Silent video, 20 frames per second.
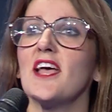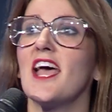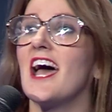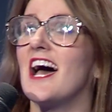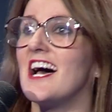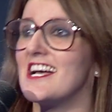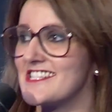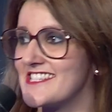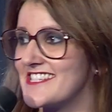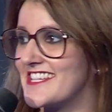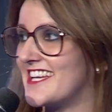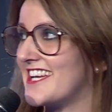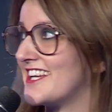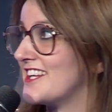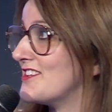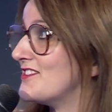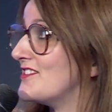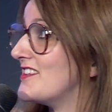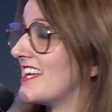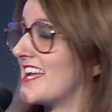as
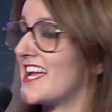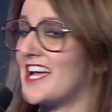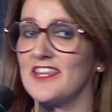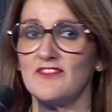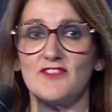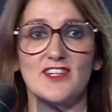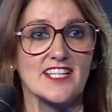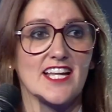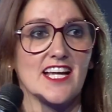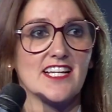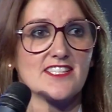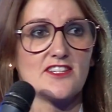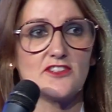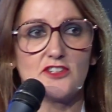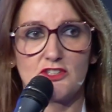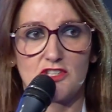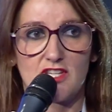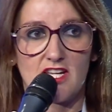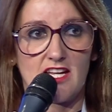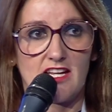the advertiser
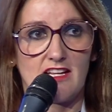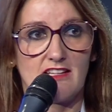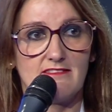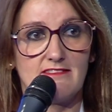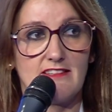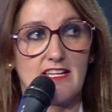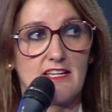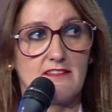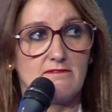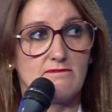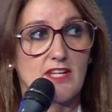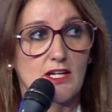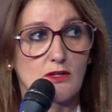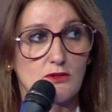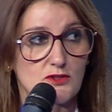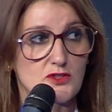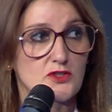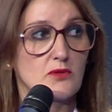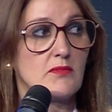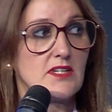or the
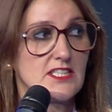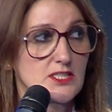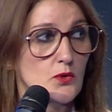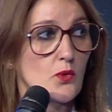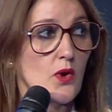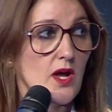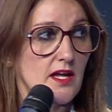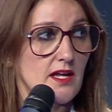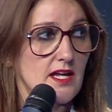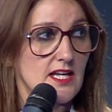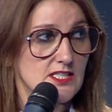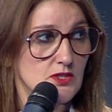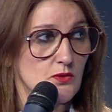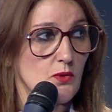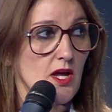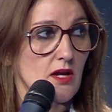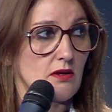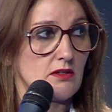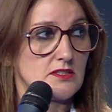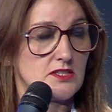customer is
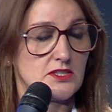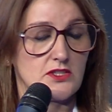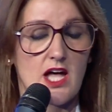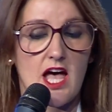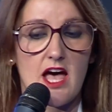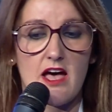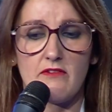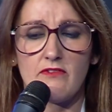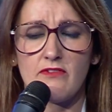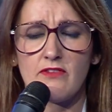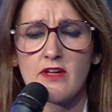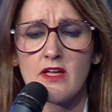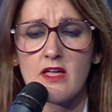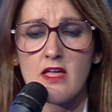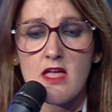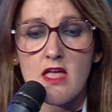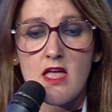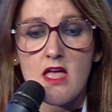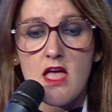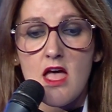quite good to have.
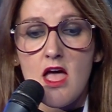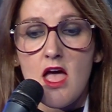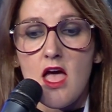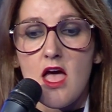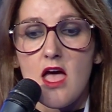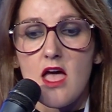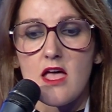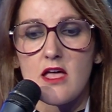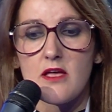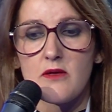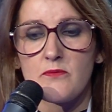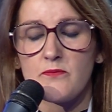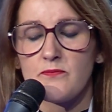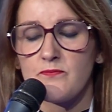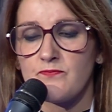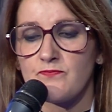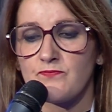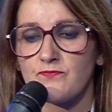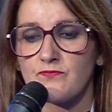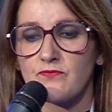
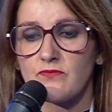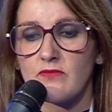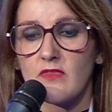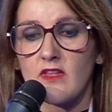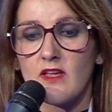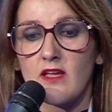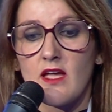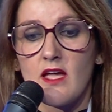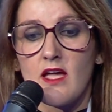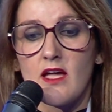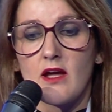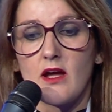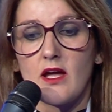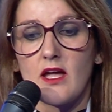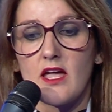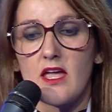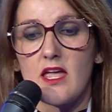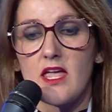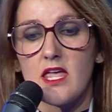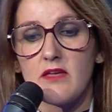Even
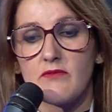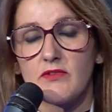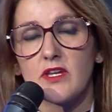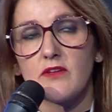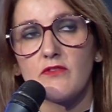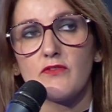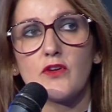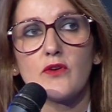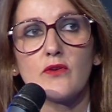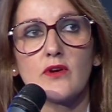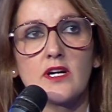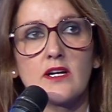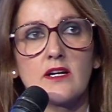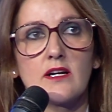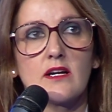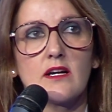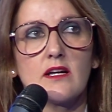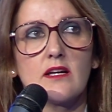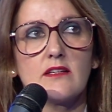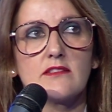if you
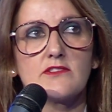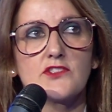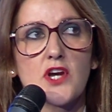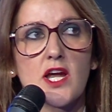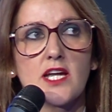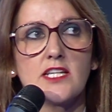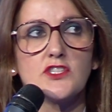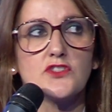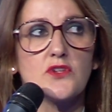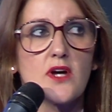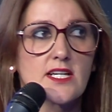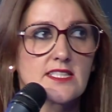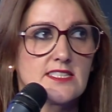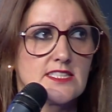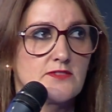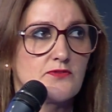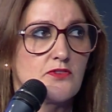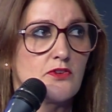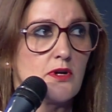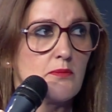are trying to
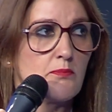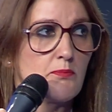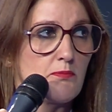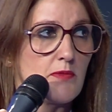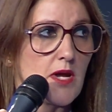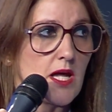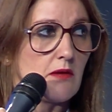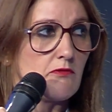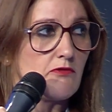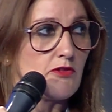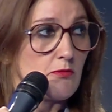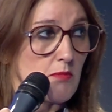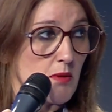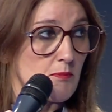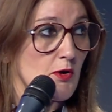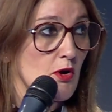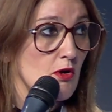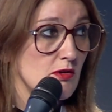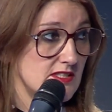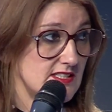access from a
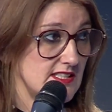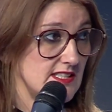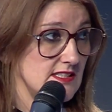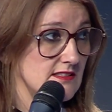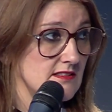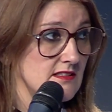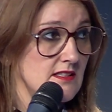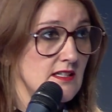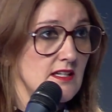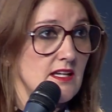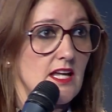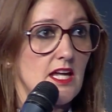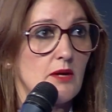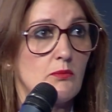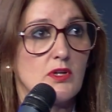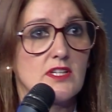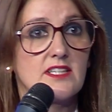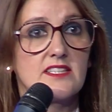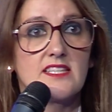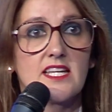proxy, it
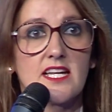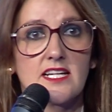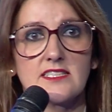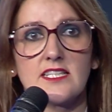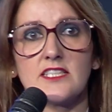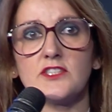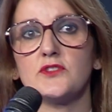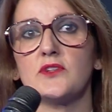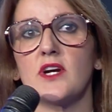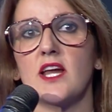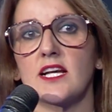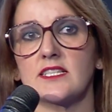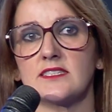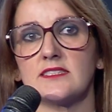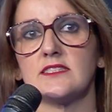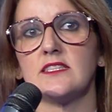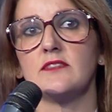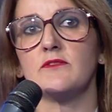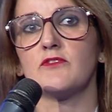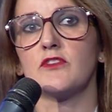will detect that you are
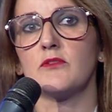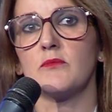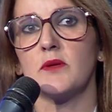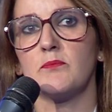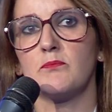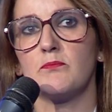accessing from